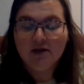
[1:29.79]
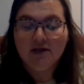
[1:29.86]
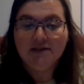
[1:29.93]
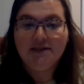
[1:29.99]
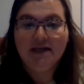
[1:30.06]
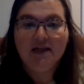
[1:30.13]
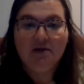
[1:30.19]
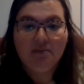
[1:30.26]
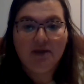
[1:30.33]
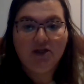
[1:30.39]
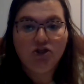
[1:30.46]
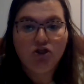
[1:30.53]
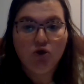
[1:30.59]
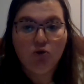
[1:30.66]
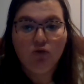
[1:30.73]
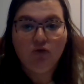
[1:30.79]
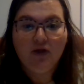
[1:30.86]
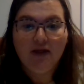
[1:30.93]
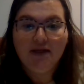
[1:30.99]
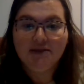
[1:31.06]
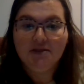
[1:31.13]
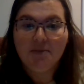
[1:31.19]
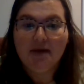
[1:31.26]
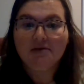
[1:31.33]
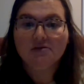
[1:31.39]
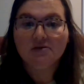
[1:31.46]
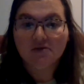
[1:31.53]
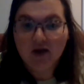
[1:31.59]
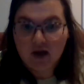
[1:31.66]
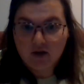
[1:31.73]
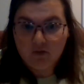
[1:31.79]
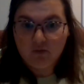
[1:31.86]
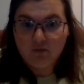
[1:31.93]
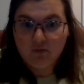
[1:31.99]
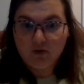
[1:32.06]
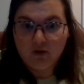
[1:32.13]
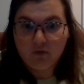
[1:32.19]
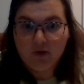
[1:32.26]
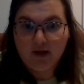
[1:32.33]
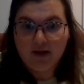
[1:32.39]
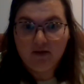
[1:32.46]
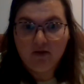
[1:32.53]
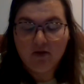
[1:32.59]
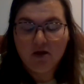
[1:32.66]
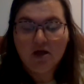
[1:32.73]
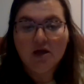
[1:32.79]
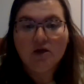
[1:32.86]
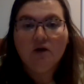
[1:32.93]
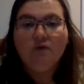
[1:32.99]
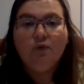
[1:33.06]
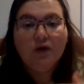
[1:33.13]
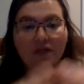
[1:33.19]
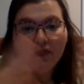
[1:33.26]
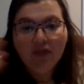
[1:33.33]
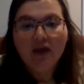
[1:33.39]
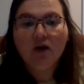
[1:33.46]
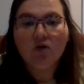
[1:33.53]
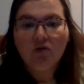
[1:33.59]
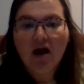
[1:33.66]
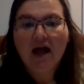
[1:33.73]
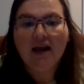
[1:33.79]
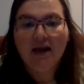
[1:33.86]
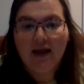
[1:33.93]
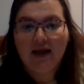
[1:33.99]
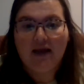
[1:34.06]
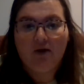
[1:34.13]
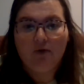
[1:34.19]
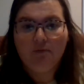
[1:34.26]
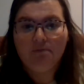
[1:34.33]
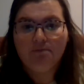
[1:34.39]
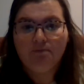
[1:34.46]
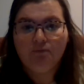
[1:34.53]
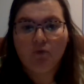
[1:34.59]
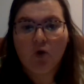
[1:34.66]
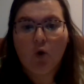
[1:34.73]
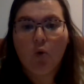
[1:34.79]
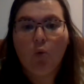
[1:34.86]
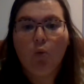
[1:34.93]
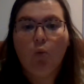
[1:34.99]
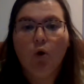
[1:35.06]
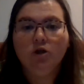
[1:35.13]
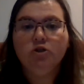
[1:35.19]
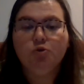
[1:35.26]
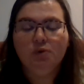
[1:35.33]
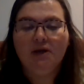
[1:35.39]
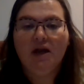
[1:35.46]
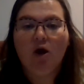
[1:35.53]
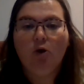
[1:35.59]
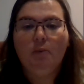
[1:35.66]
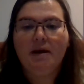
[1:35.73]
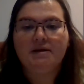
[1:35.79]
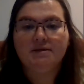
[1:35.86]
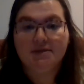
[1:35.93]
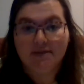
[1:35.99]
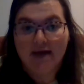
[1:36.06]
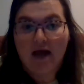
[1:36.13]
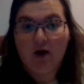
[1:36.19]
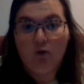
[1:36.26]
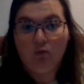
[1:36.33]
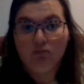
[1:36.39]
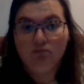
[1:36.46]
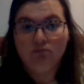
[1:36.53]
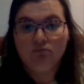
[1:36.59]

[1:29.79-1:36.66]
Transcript: telling me two things about snow, okay? If we think right now, what do we know about snow?